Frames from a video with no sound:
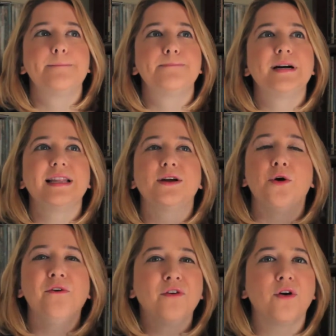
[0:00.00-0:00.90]
but like
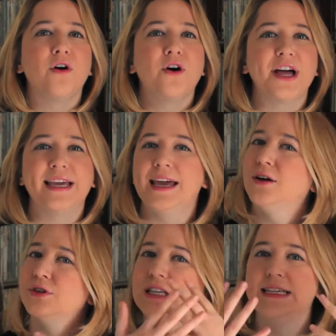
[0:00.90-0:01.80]
overall I
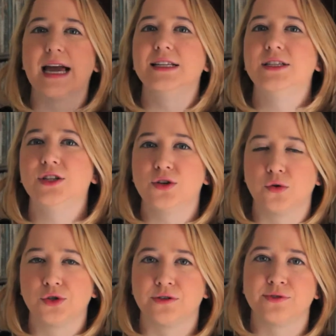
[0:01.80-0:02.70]
can't really get into the
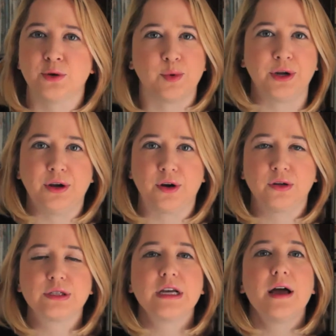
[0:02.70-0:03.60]
culture of
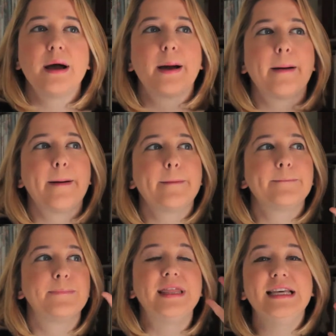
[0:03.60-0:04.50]
superheroes.
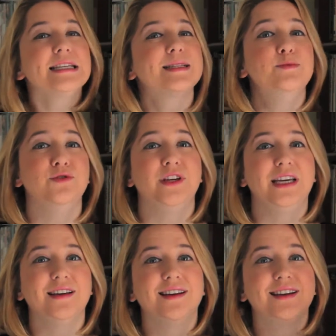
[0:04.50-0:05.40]
But this
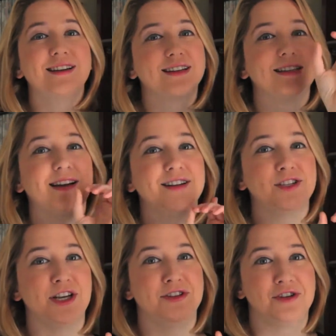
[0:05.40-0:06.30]
movie kind of
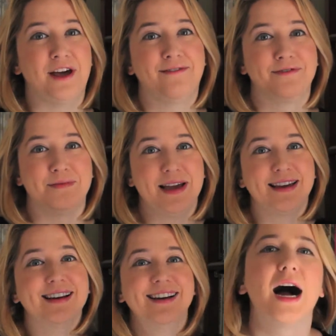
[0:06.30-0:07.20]
changed that for
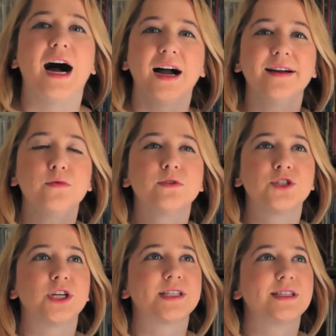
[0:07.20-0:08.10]
me. I was
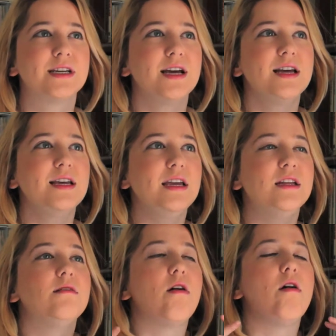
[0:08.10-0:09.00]
just
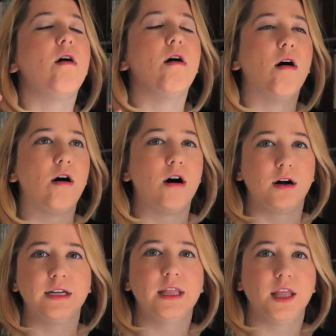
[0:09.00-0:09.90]
in
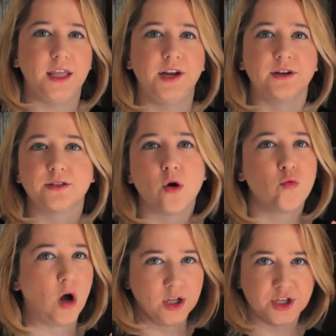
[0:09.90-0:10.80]
awe in the theaters
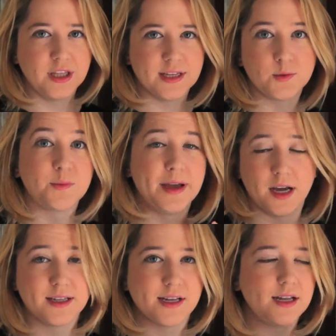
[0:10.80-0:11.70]
watching this with my
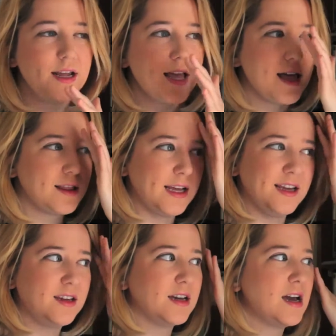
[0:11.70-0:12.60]
cousin.
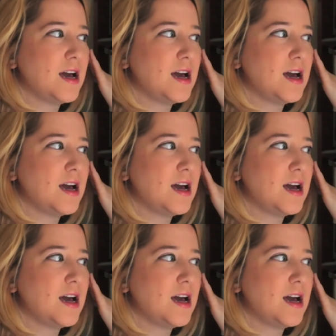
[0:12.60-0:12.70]
Like,